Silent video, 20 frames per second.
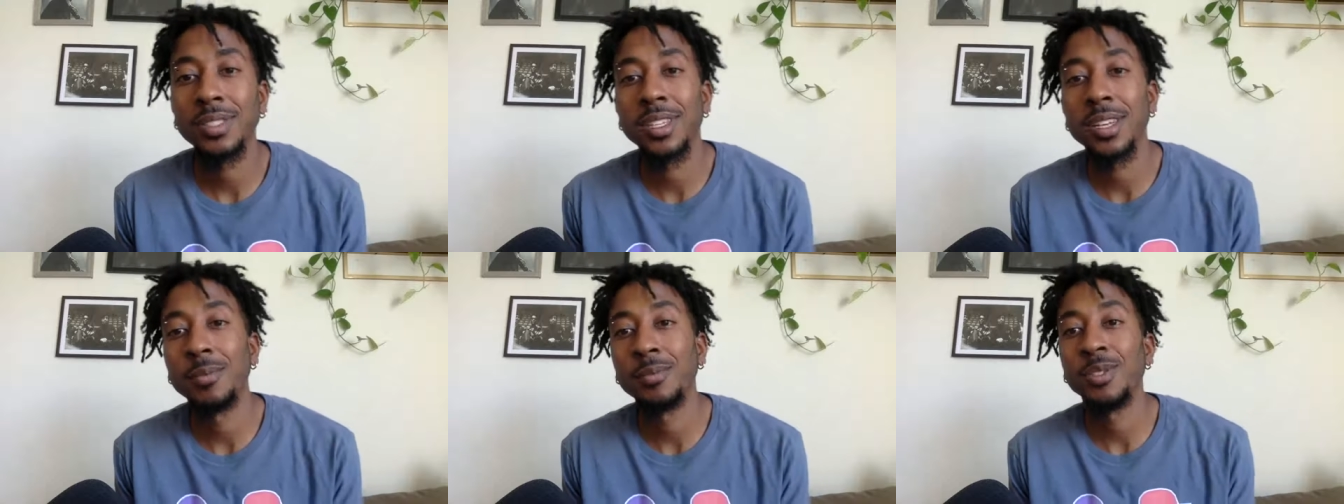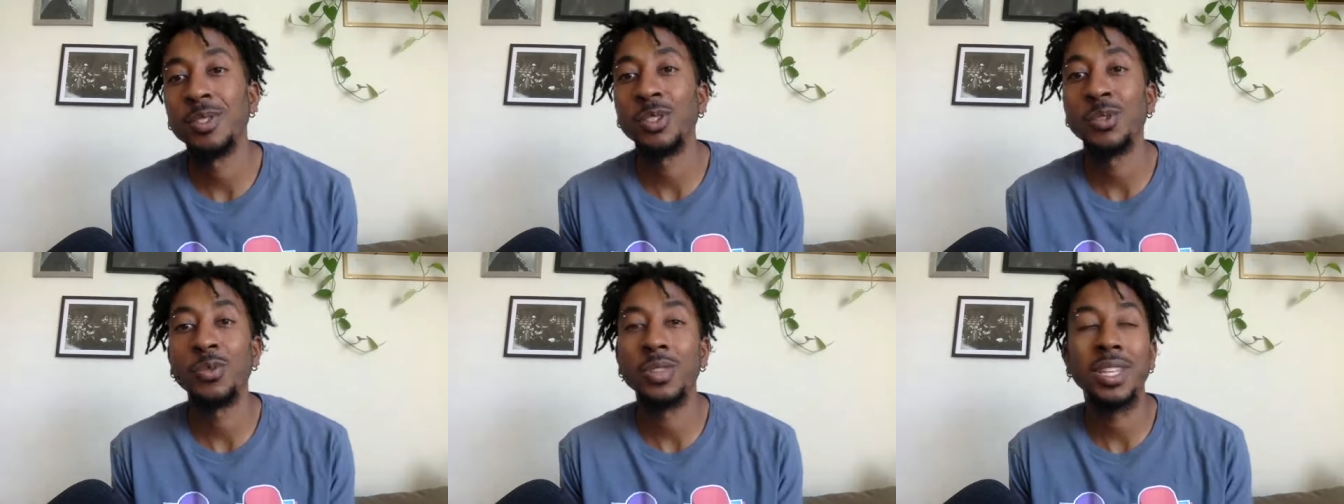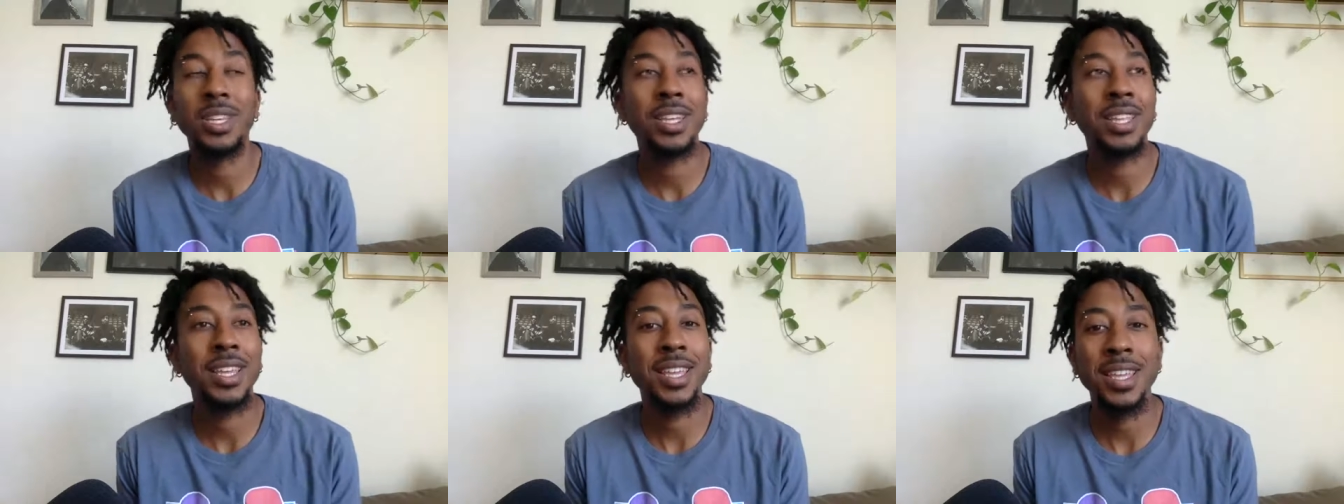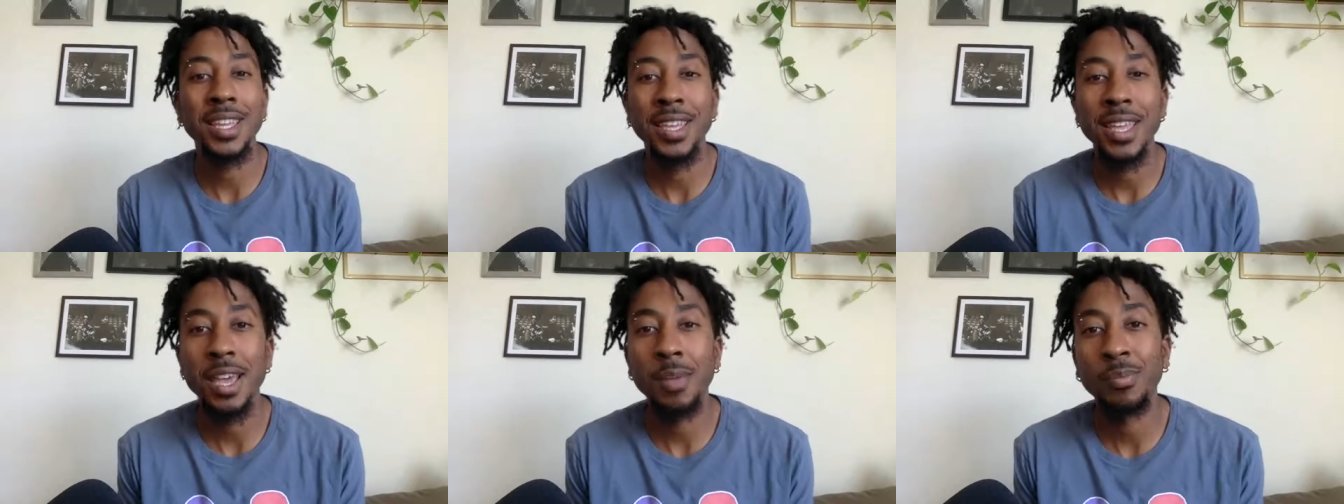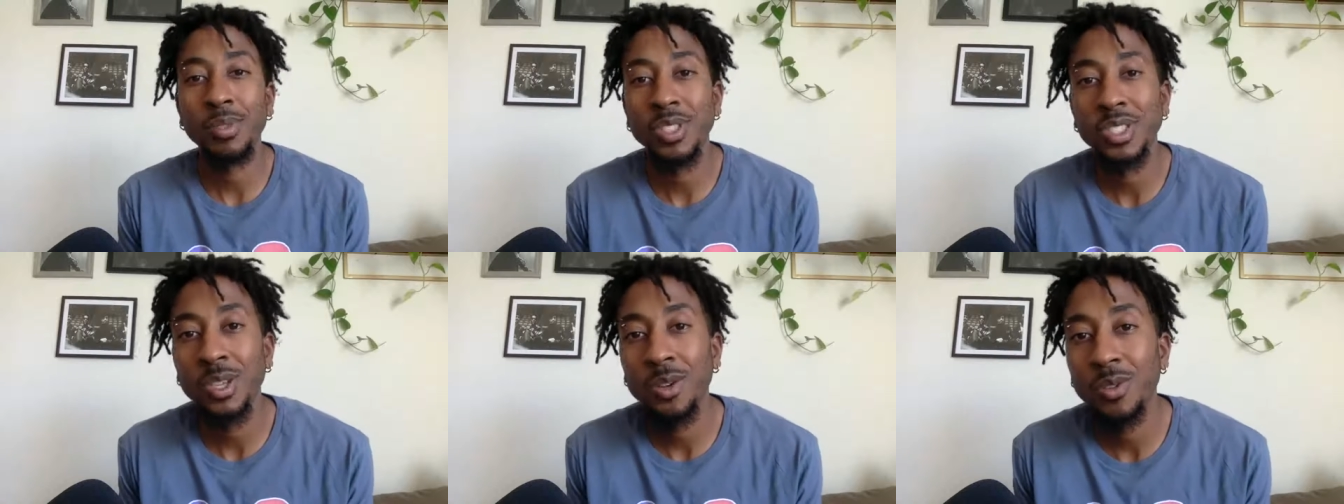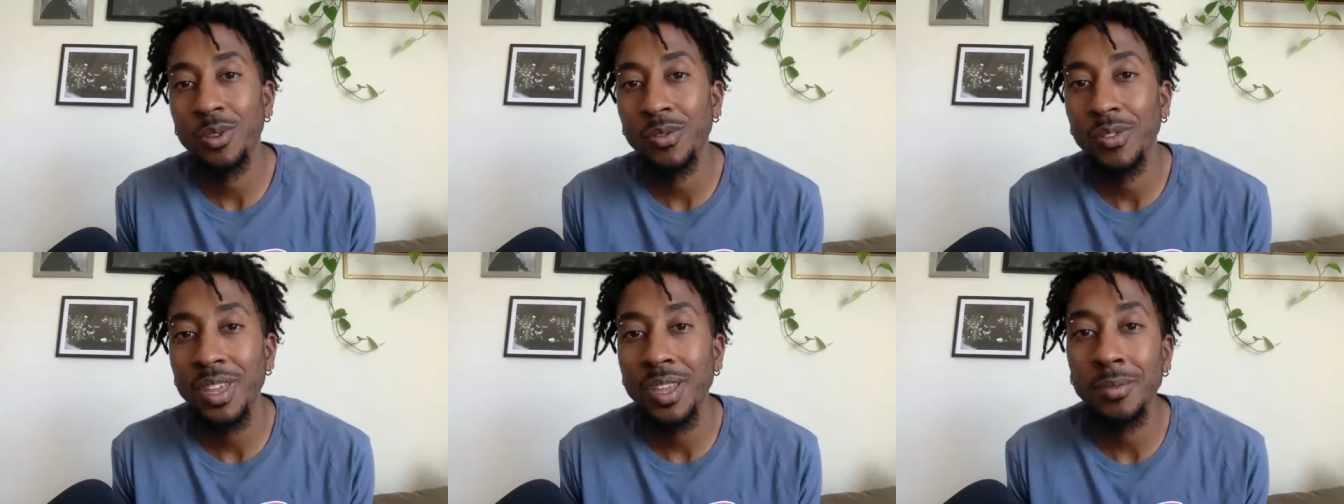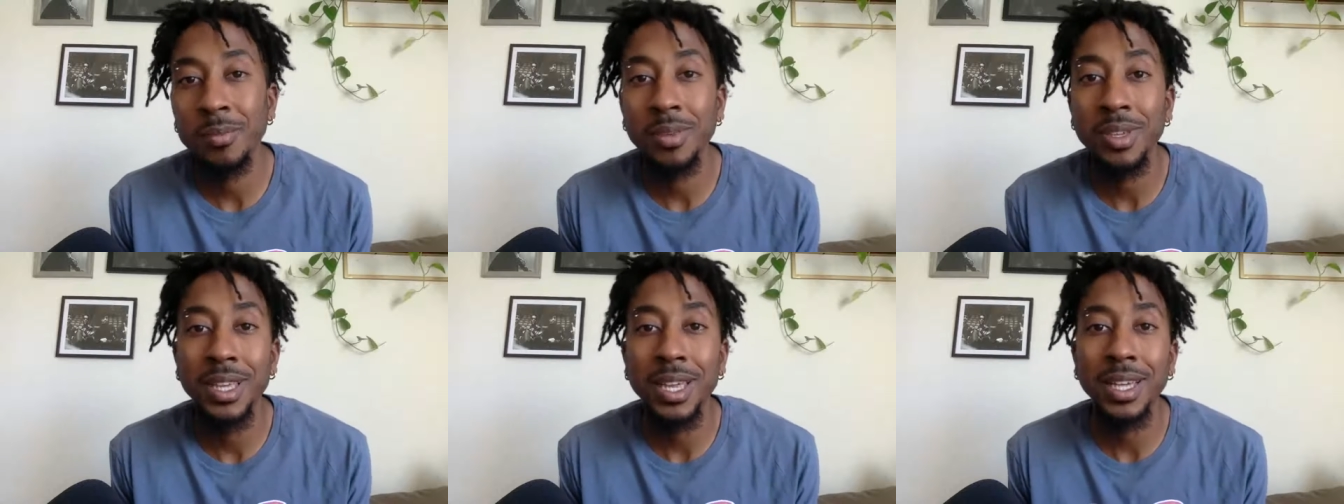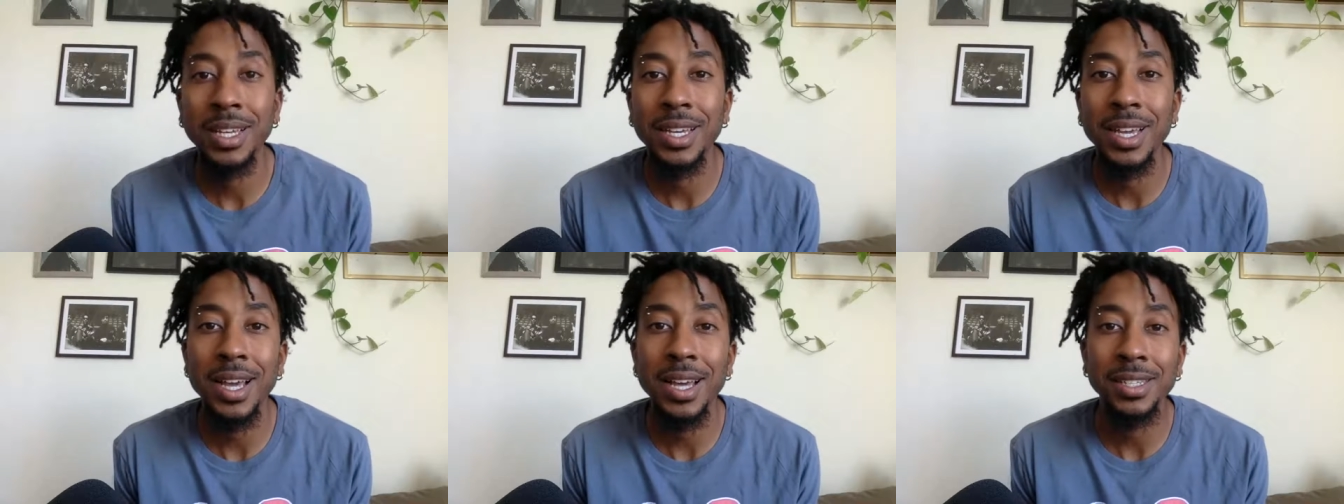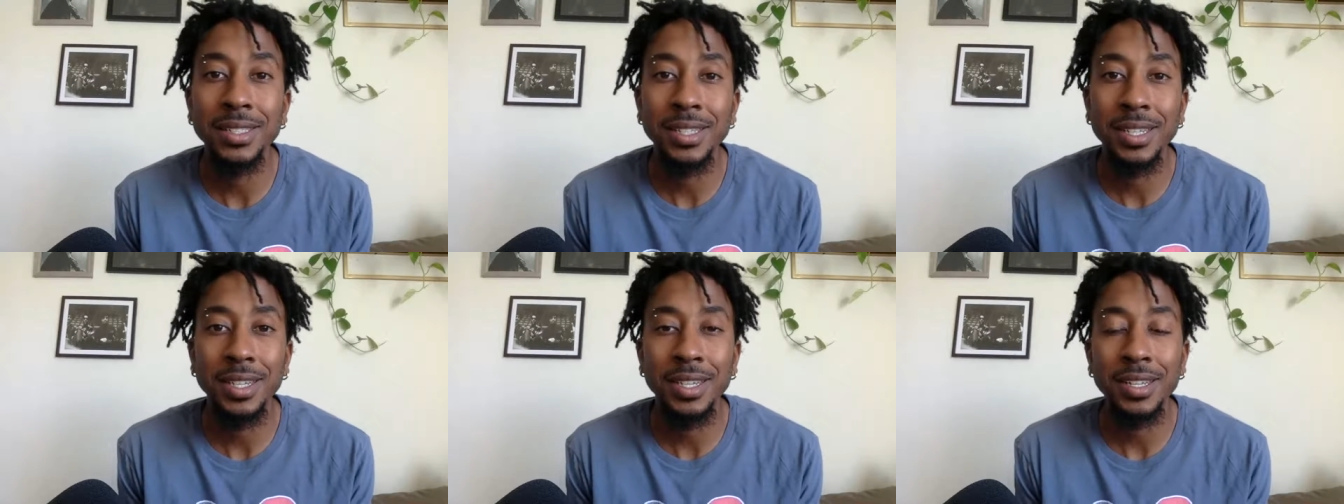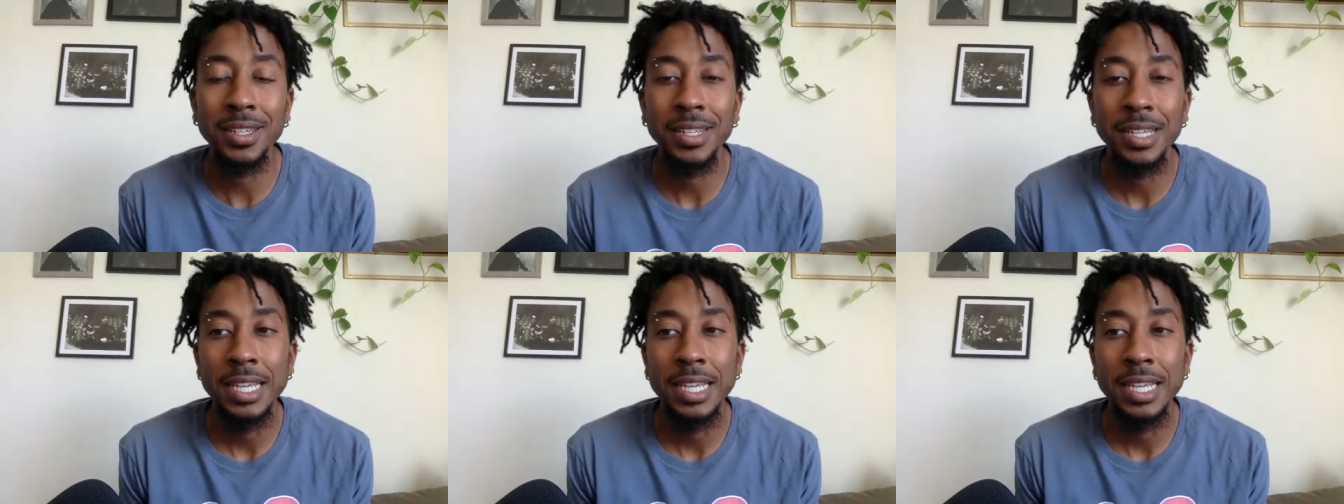coming to you with another episode of NBA content.